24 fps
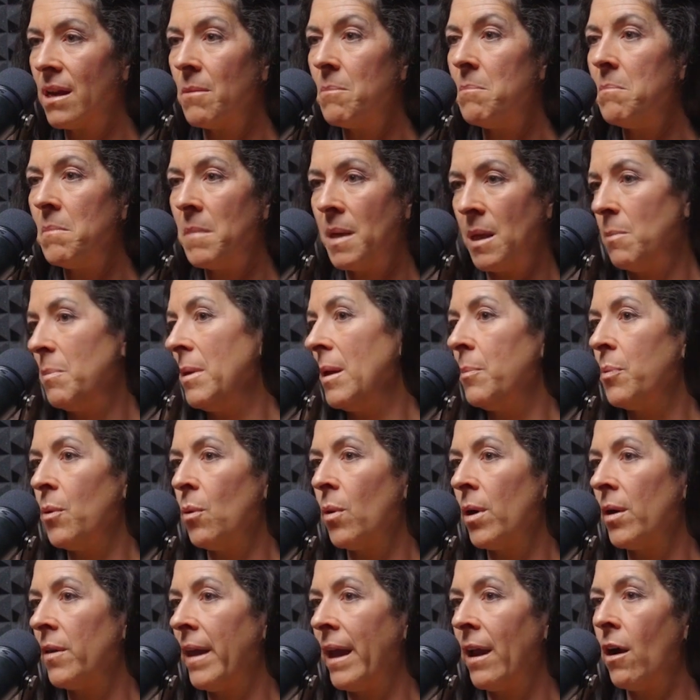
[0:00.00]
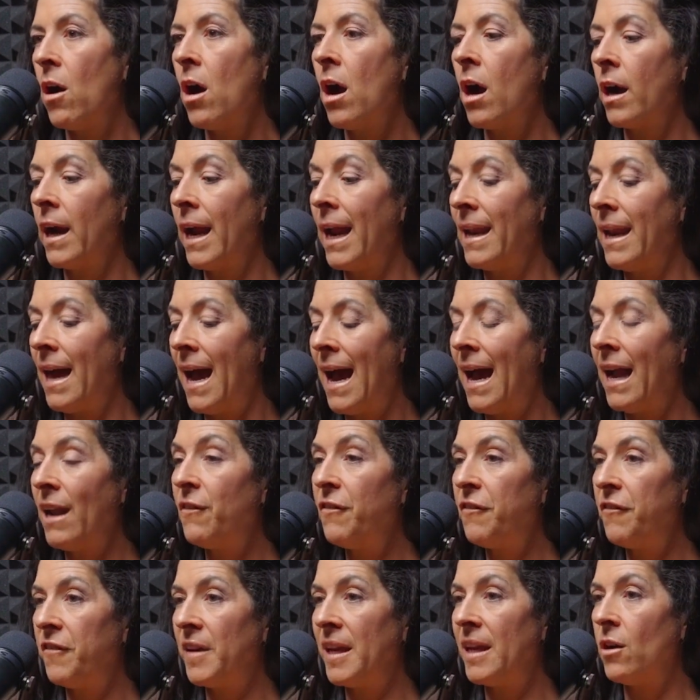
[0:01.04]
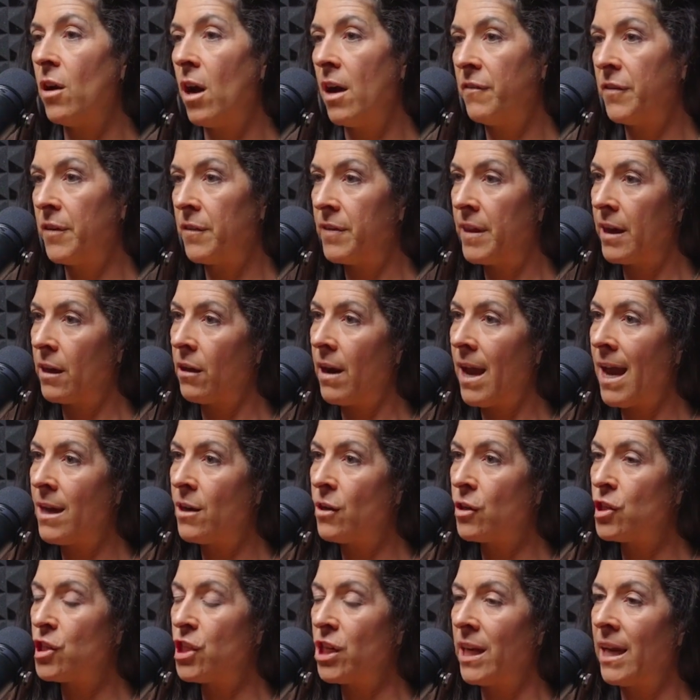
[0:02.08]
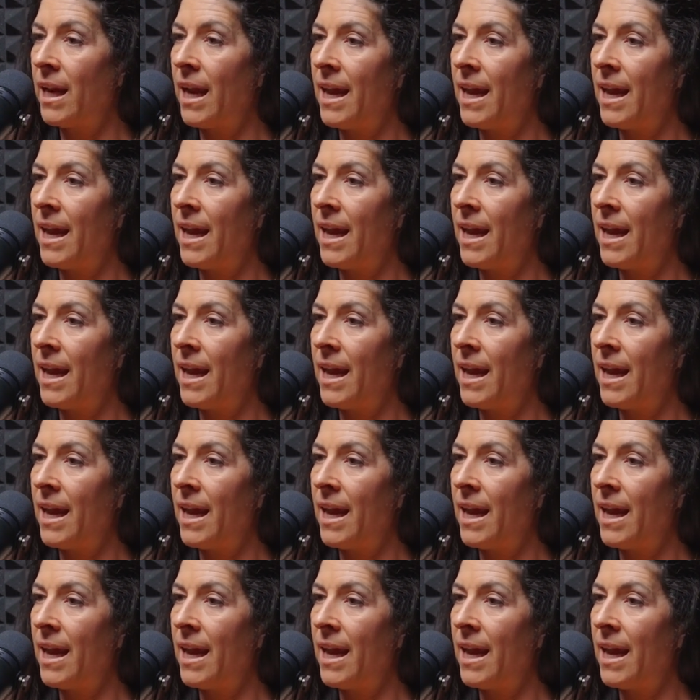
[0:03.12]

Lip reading: of meet people where they are, and I feed off of their energy,